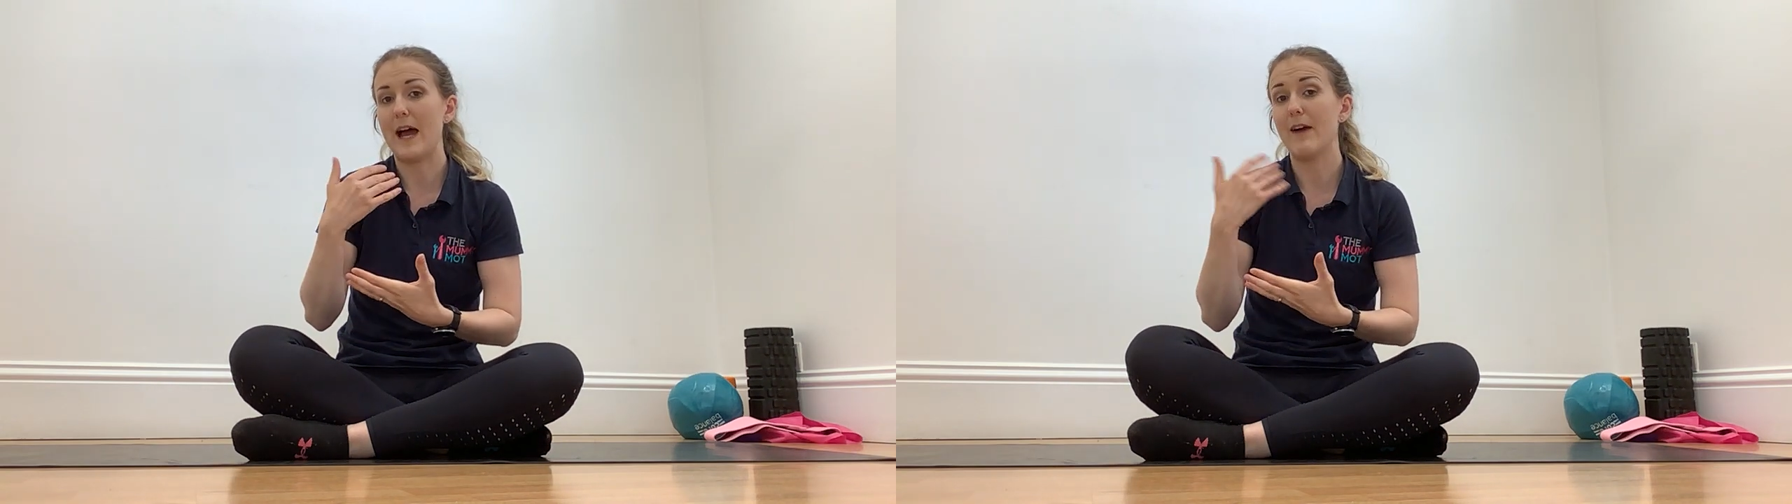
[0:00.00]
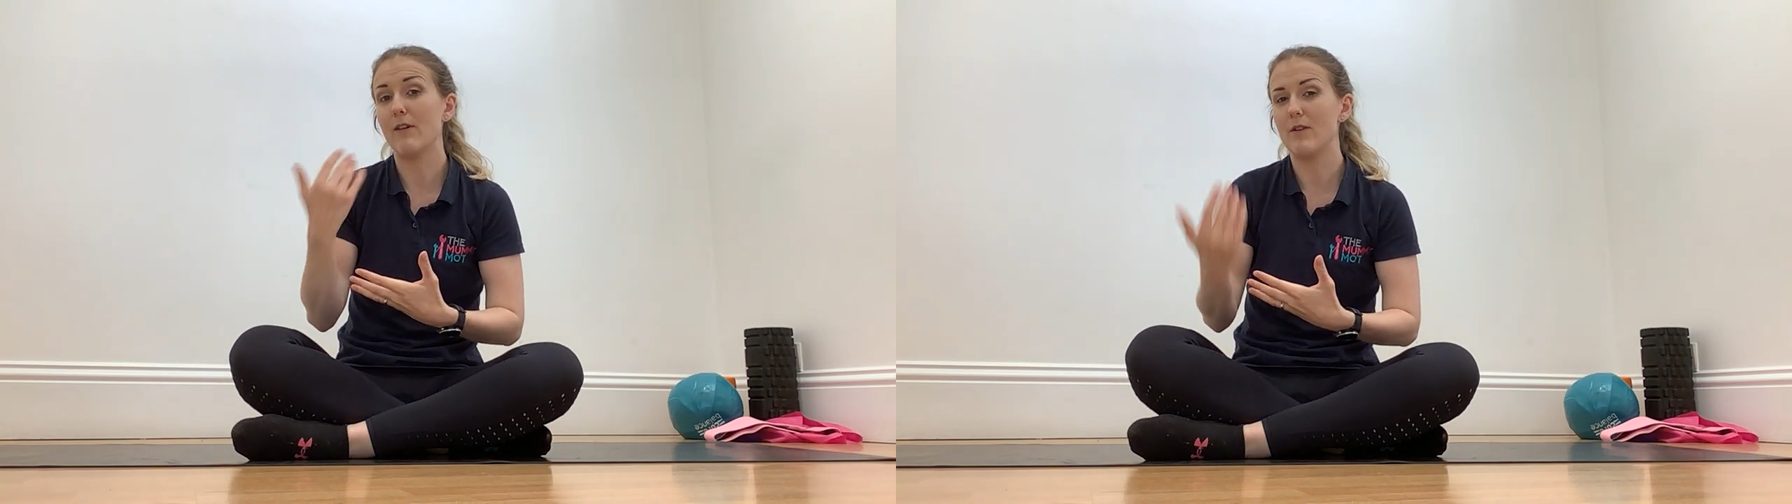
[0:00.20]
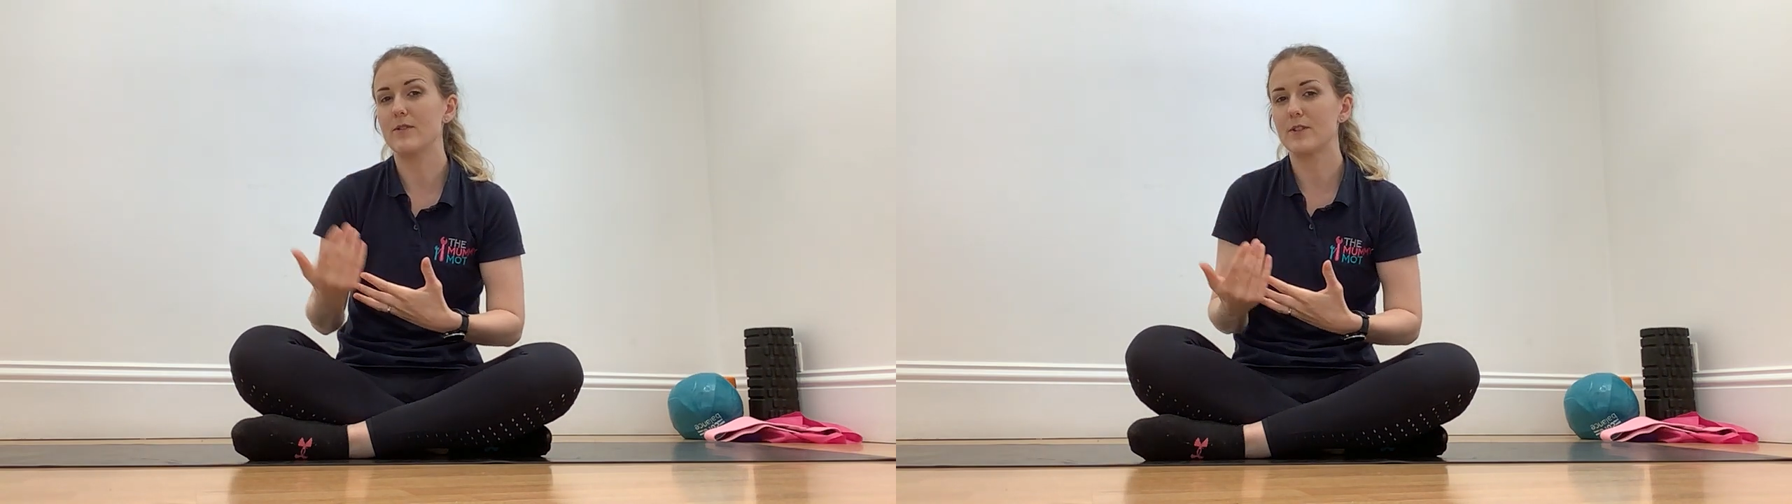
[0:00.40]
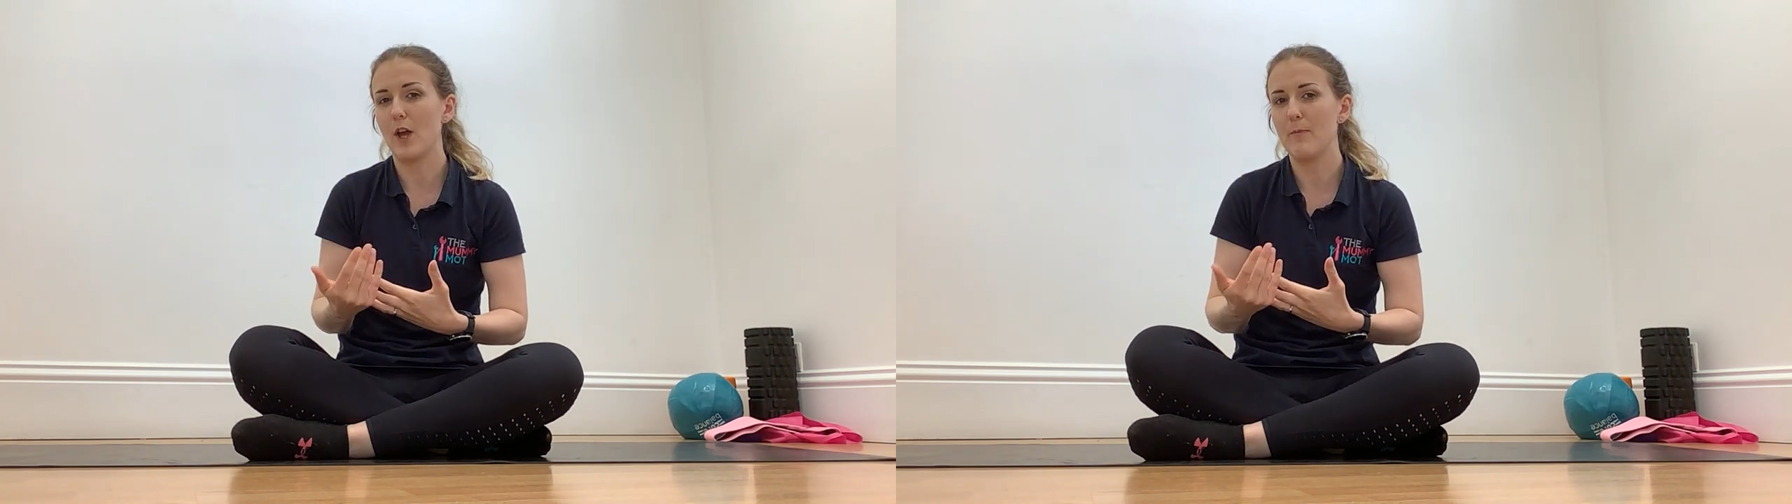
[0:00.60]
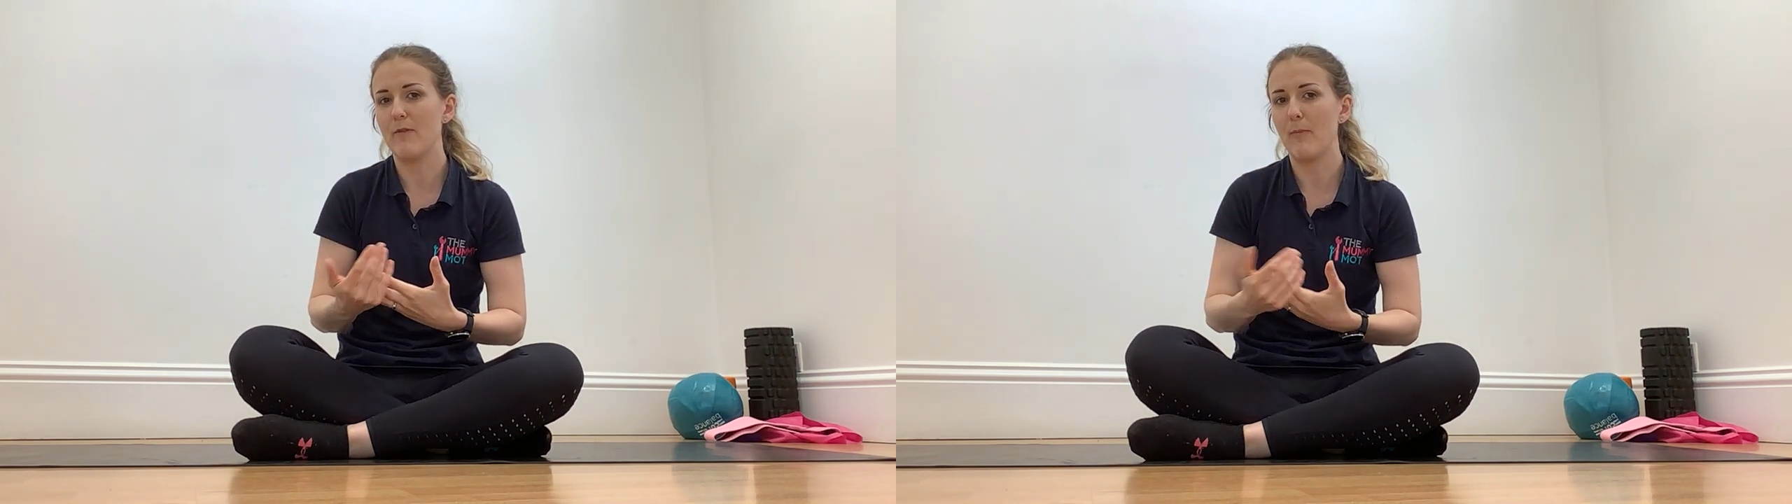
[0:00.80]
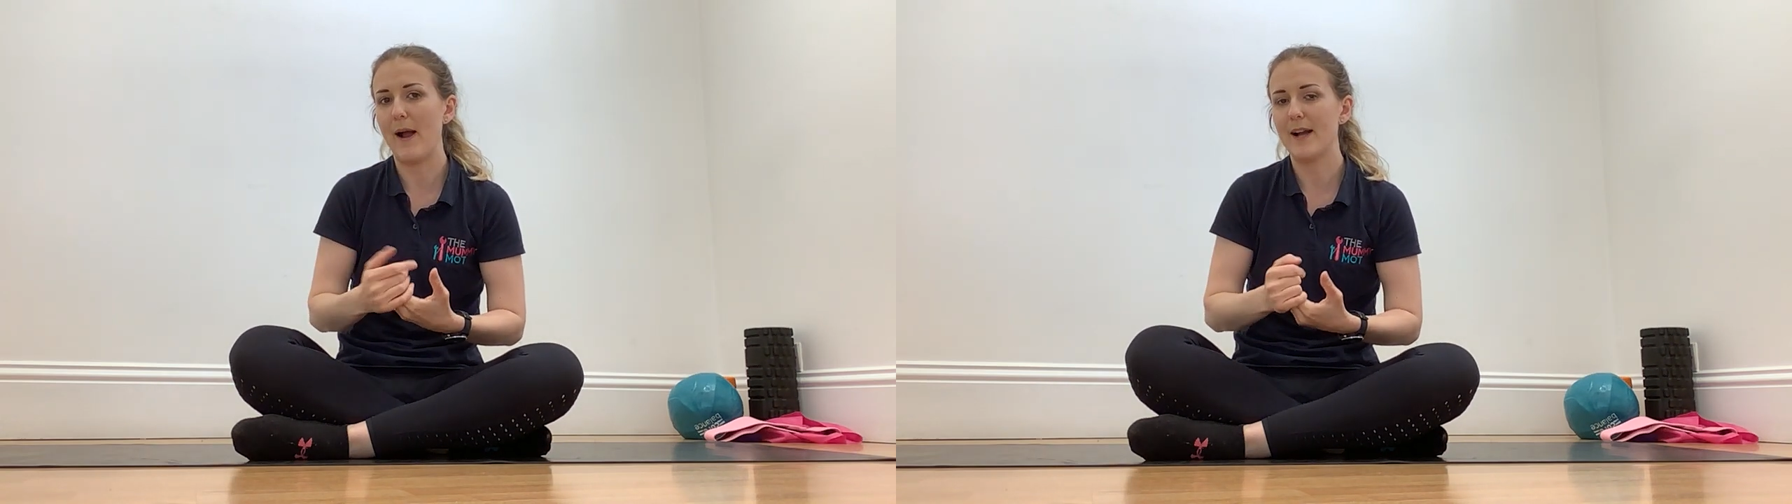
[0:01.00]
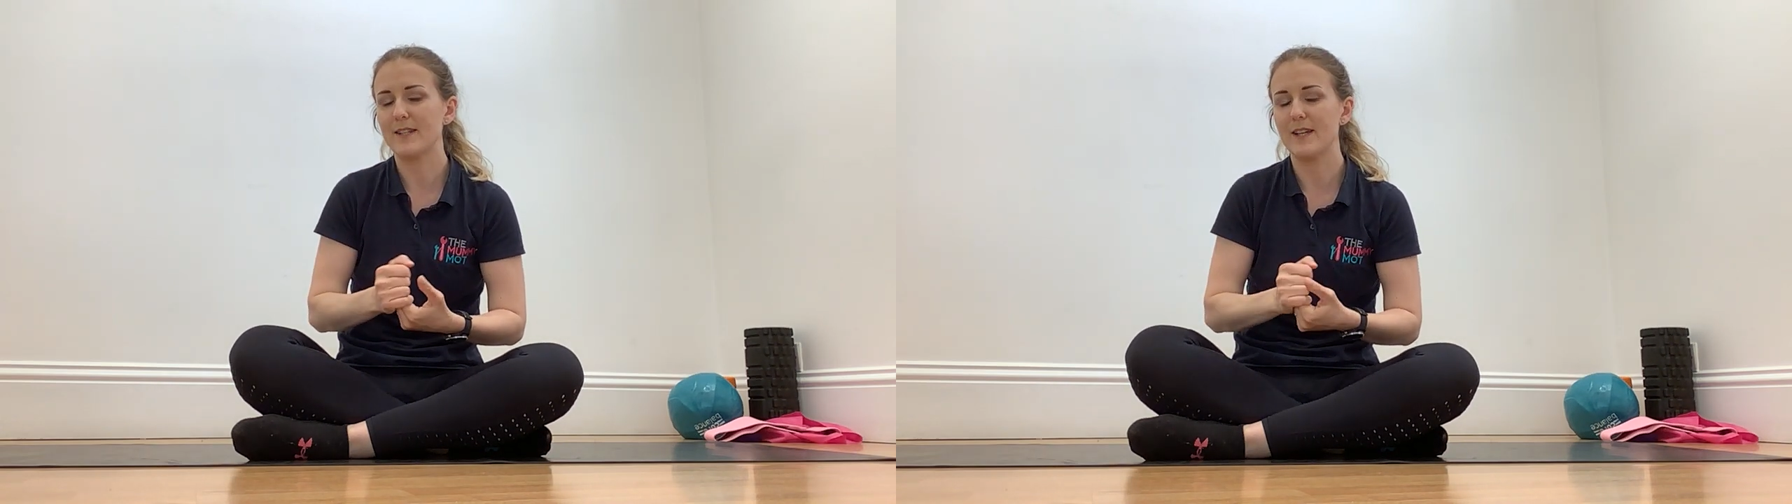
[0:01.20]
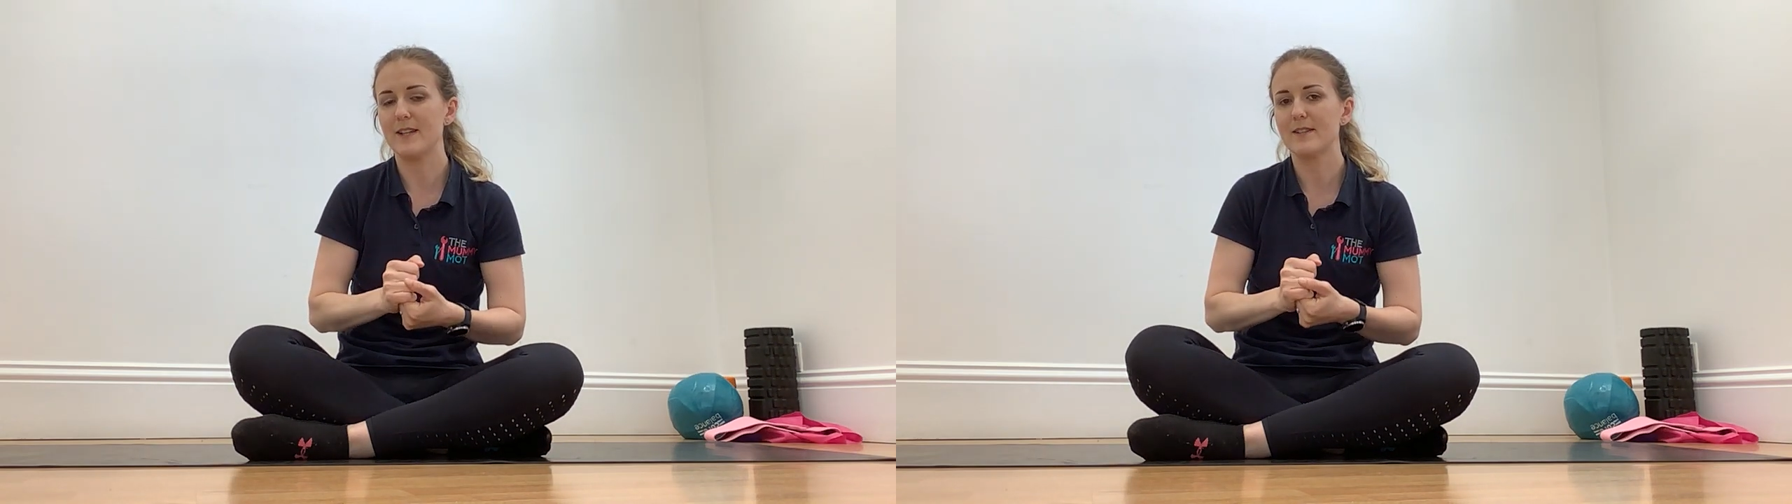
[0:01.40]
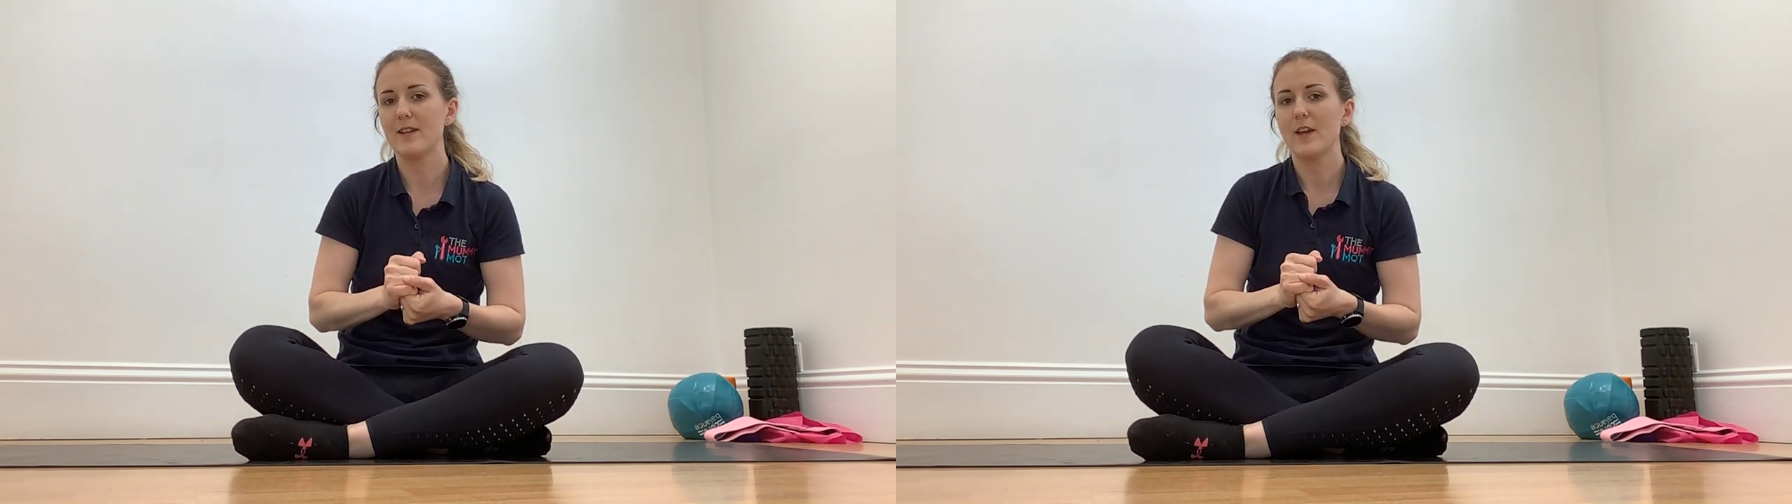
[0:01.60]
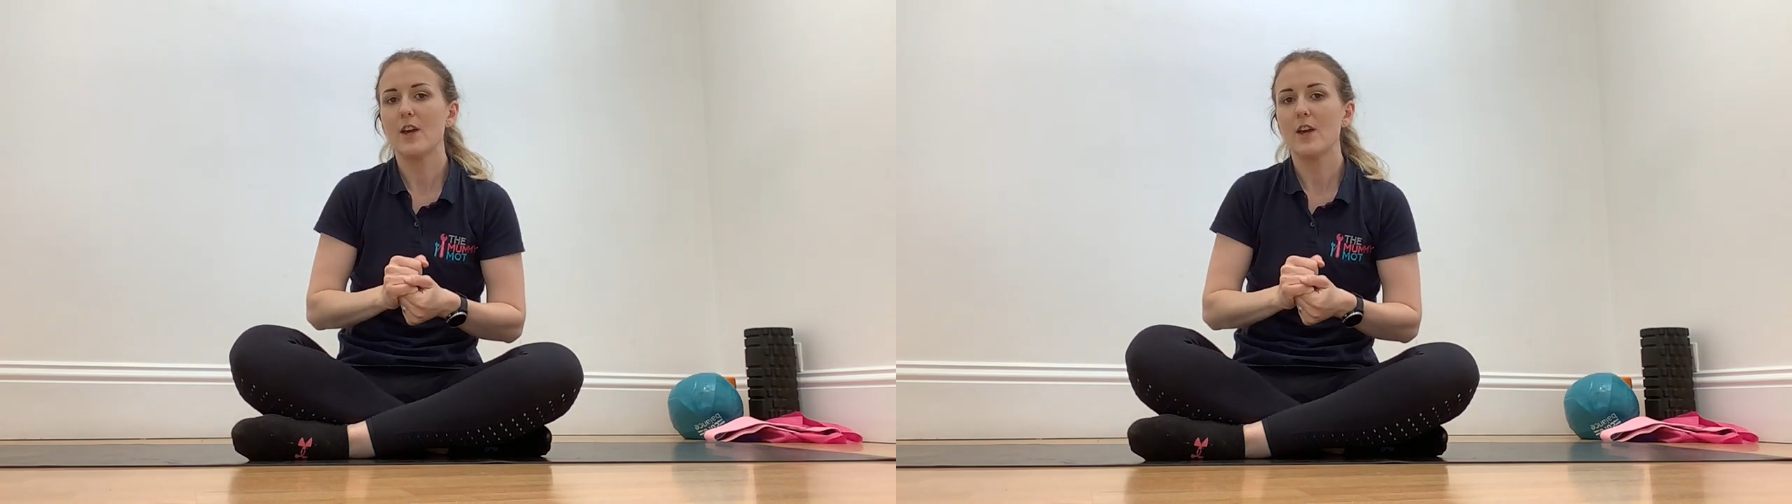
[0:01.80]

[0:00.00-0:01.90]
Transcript: our own scope of practice.